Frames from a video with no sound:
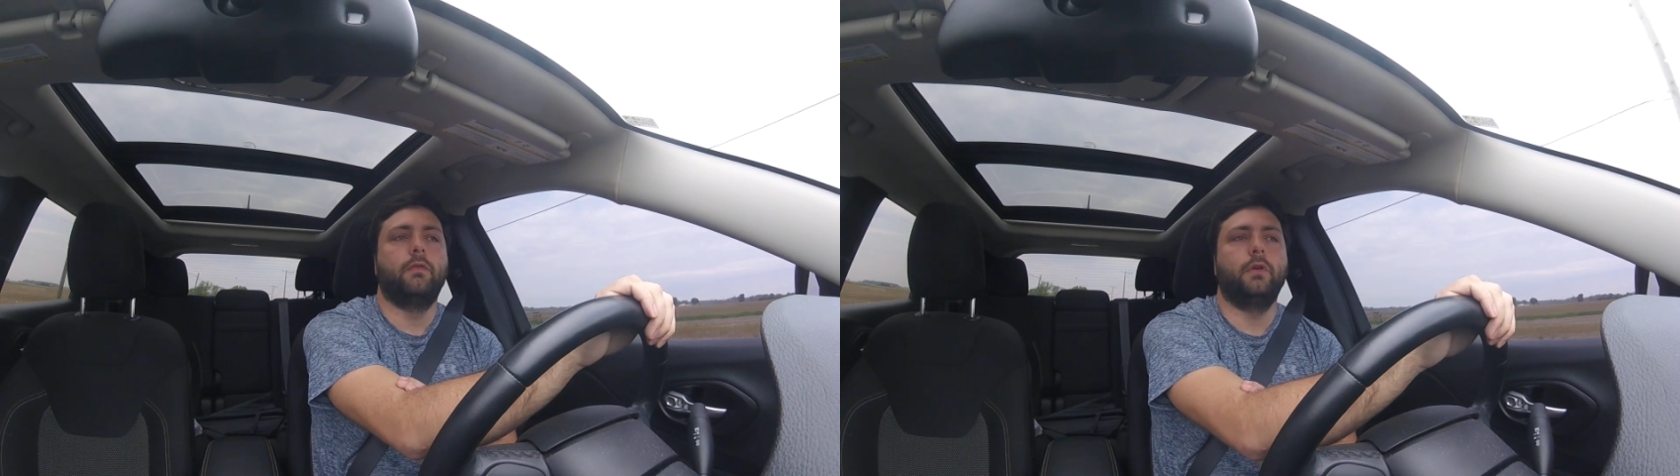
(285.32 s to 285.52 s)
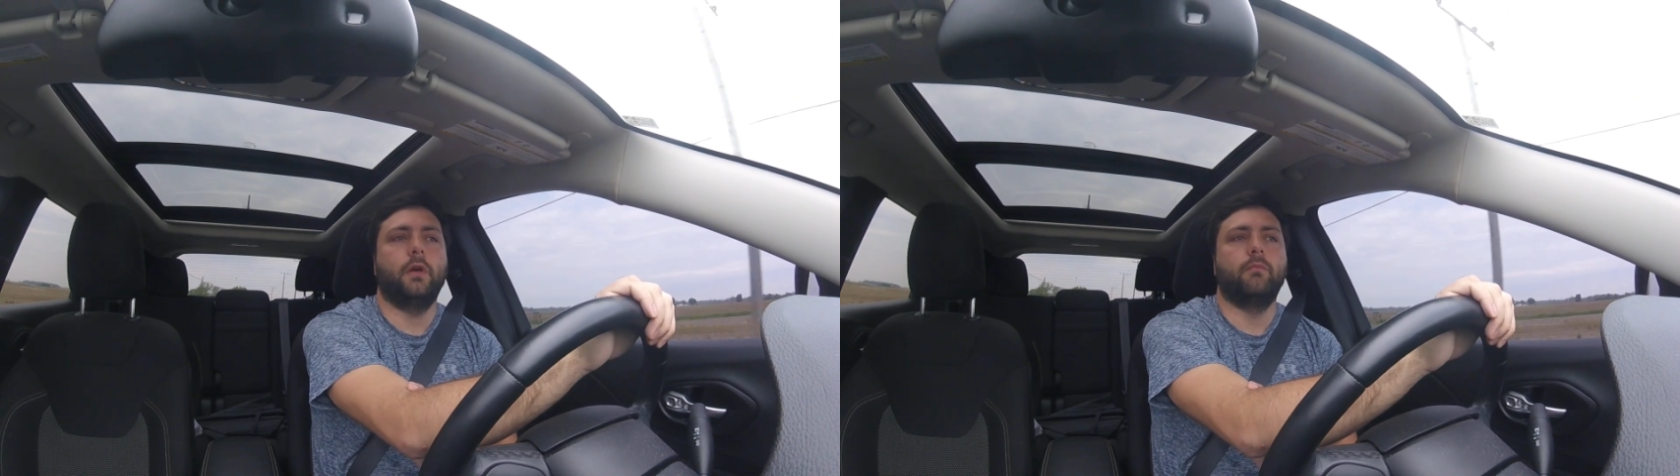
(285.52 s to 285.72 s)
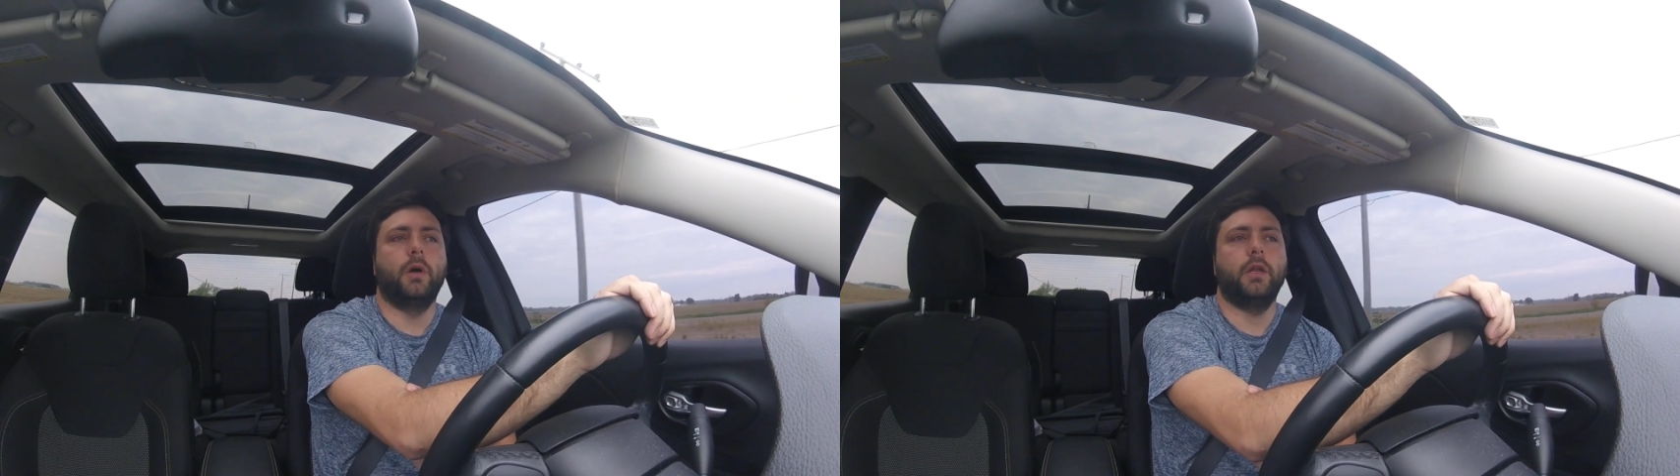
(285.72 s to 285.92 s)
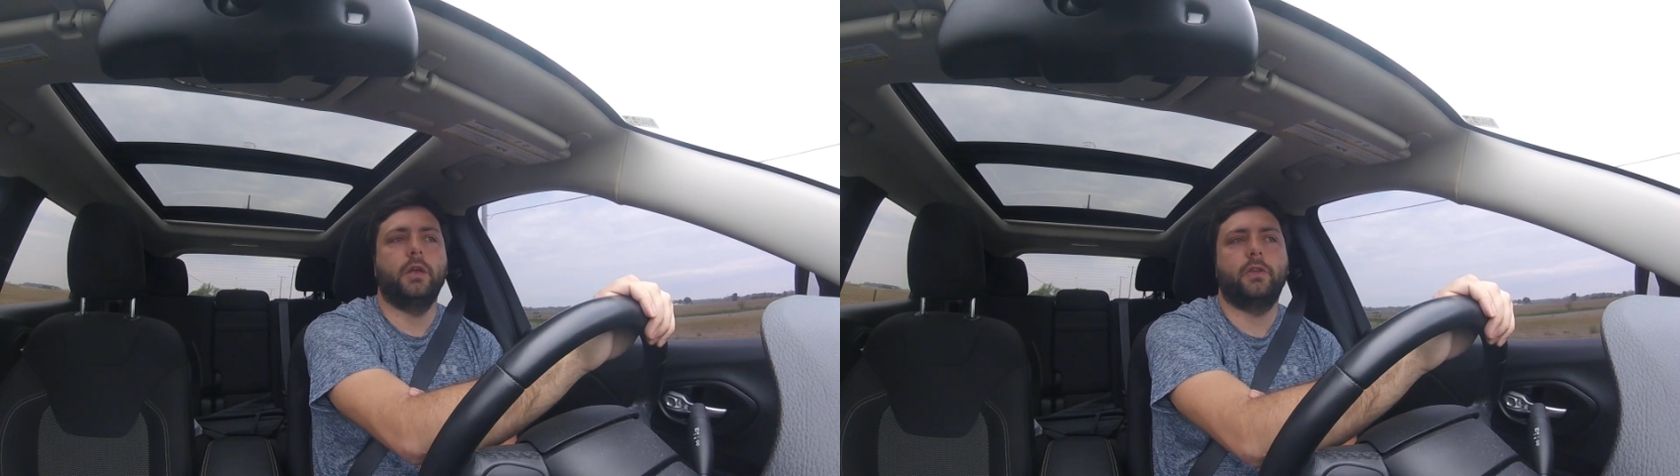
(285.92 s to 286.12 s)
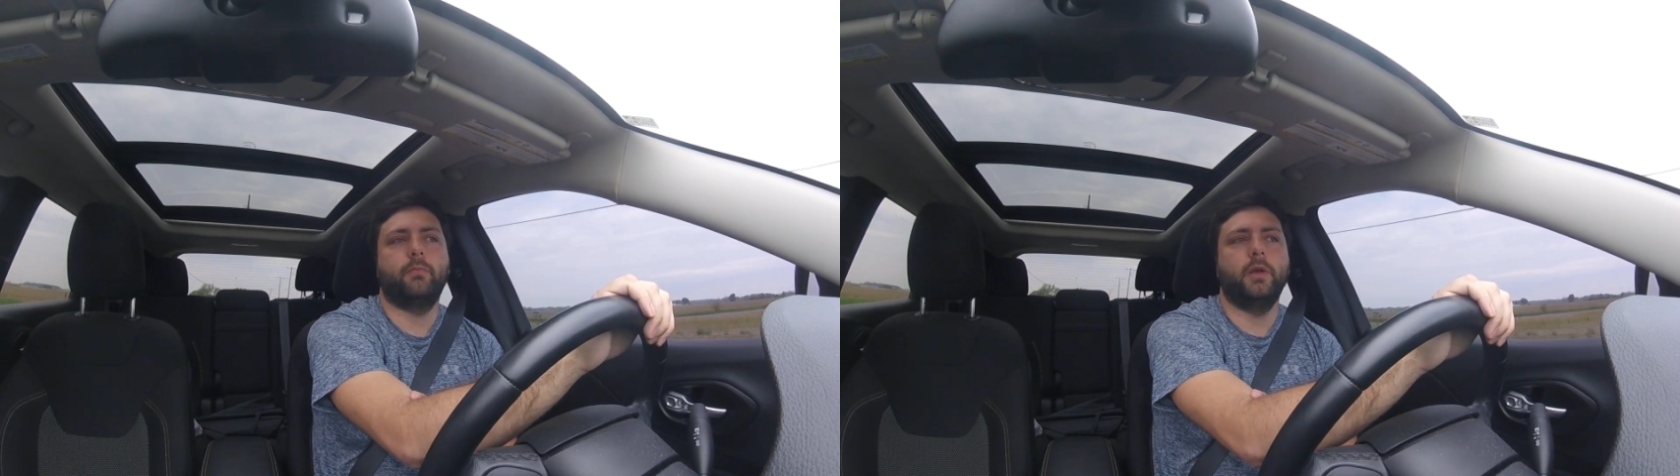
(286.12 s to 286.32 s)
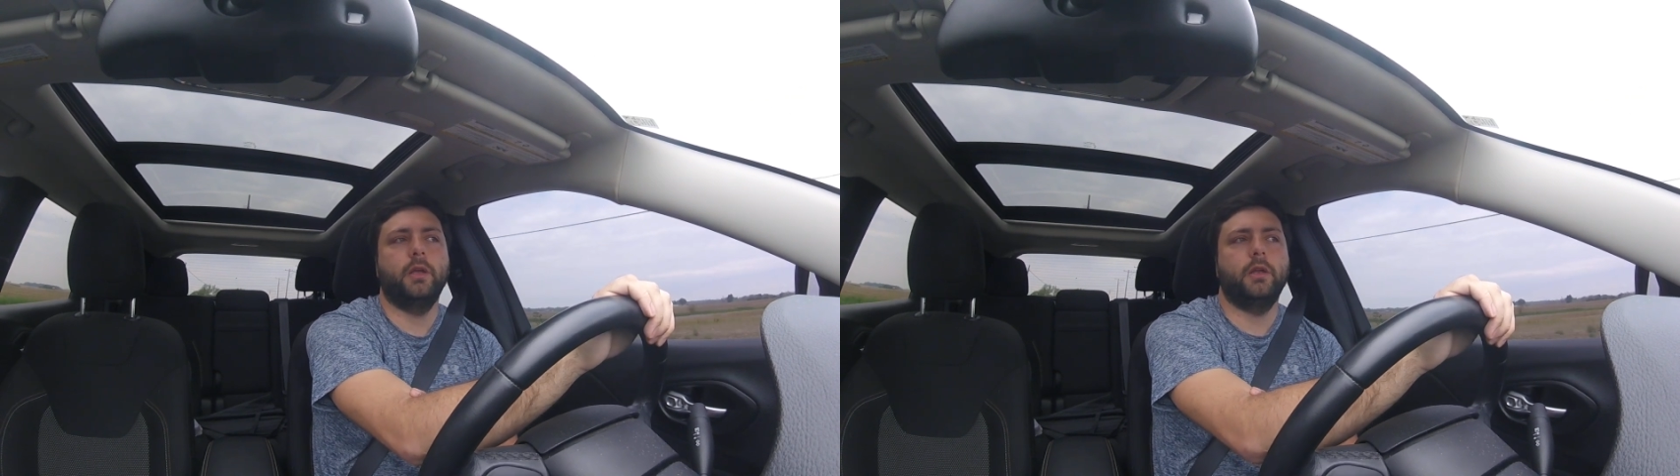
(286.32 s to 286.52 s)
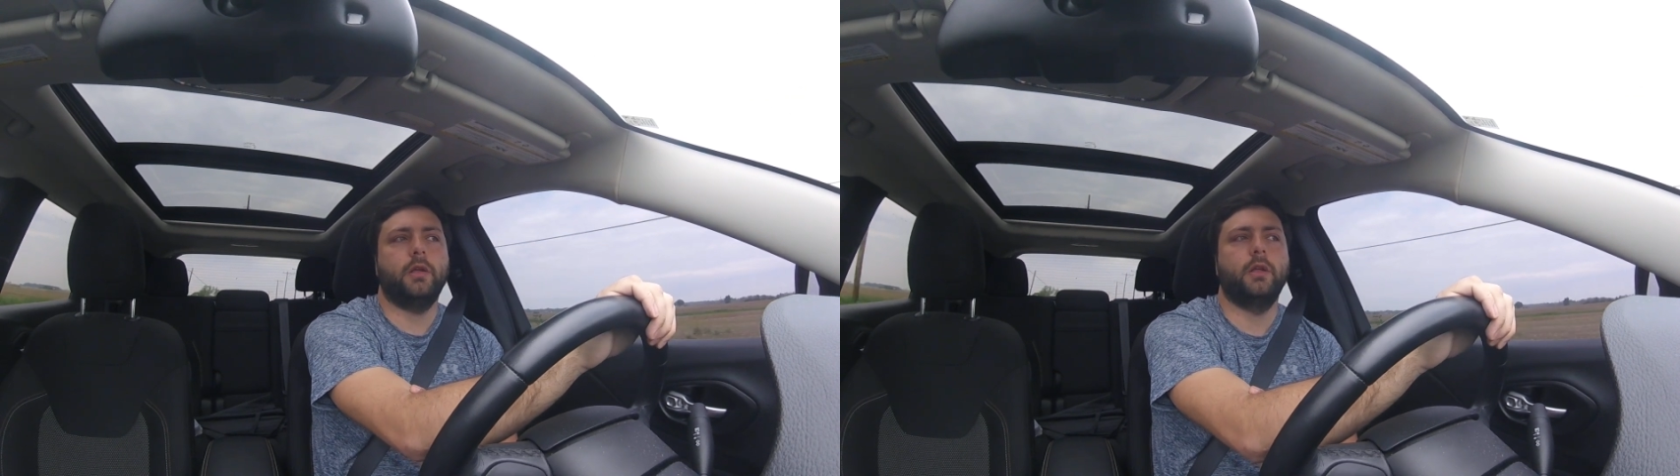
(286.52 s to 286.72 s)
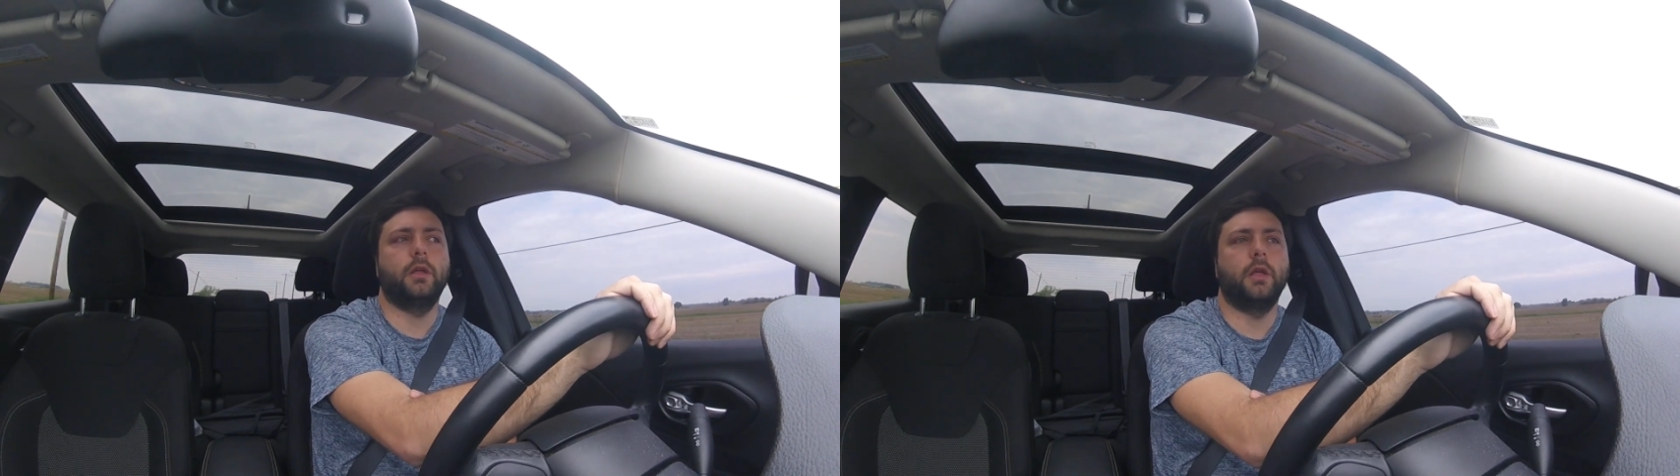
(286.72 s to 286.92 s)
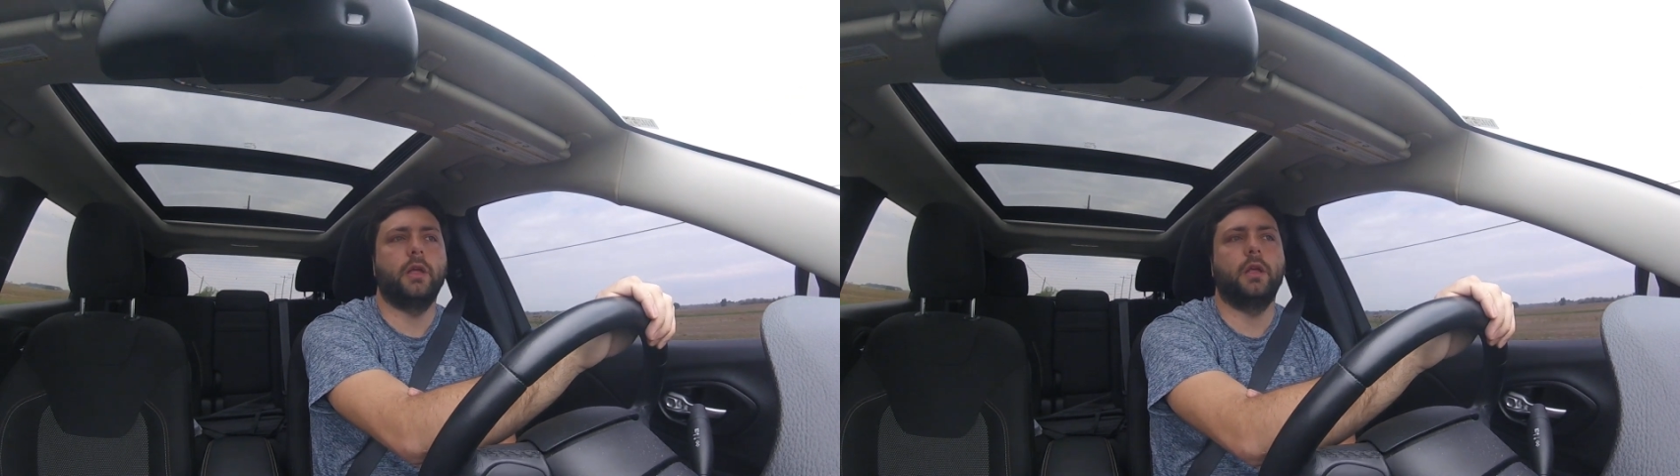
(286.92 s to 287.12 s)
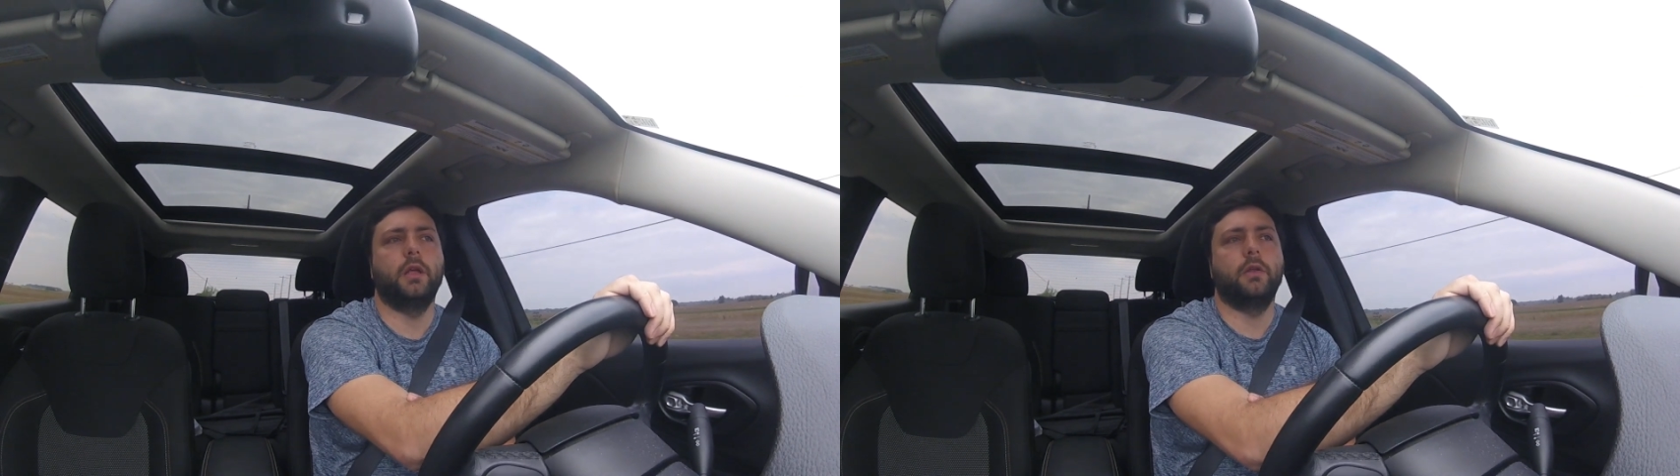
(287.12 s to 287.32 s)
if you have money to spend
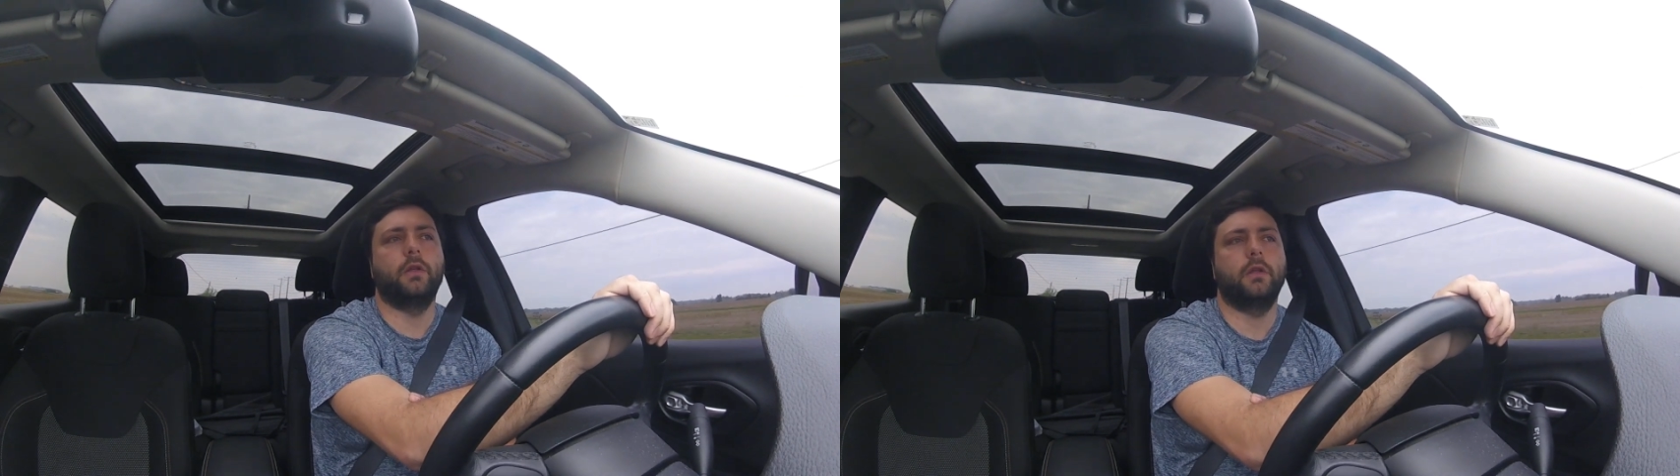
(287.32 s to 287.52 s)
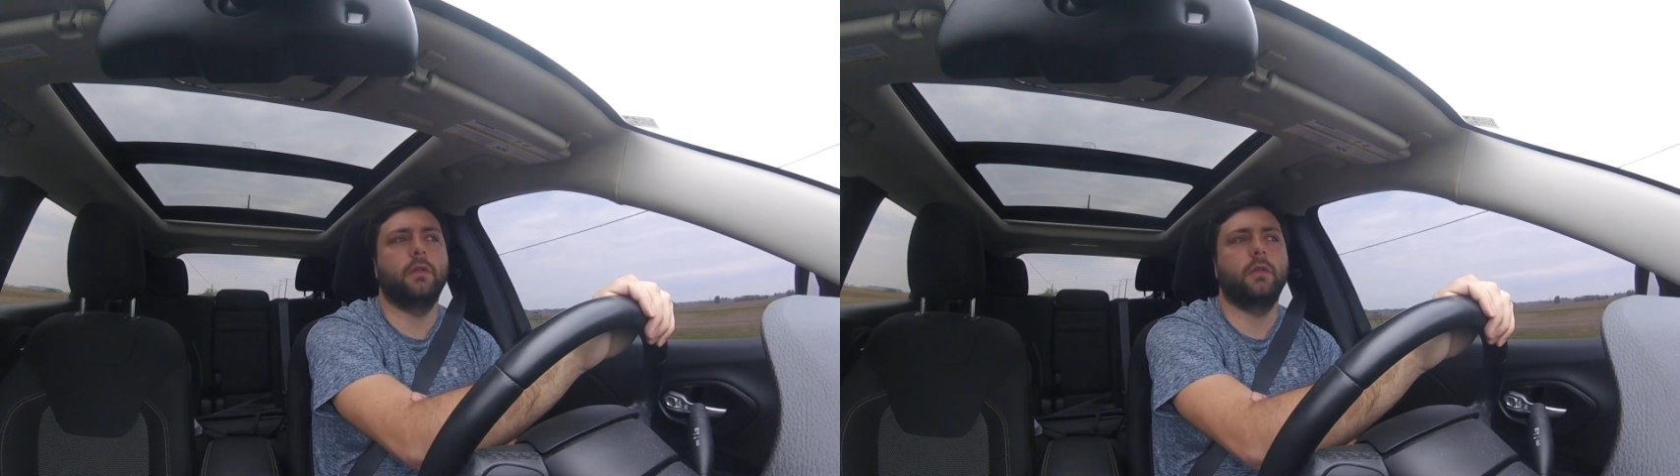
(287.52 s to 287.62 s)
and